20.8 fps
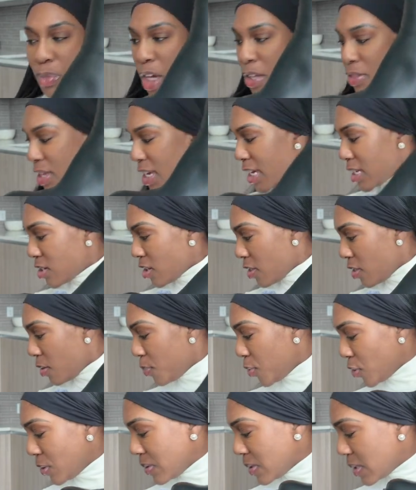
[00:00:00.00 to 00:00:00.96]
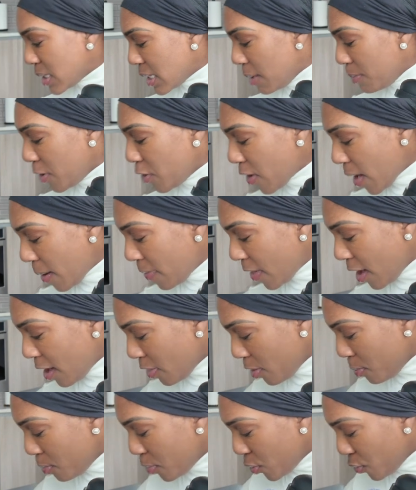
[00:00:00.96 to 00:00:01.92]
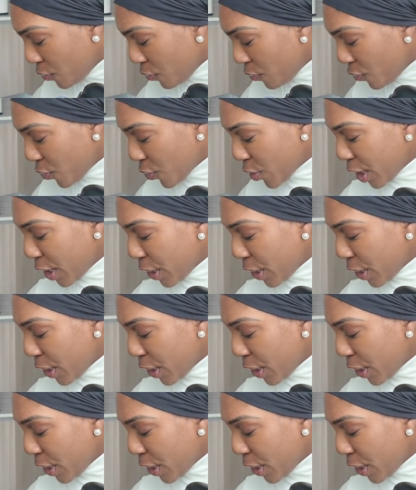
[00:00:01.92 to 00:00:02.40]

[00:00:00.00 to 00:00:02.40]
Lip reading: these are the boots. Let me grab the other boot for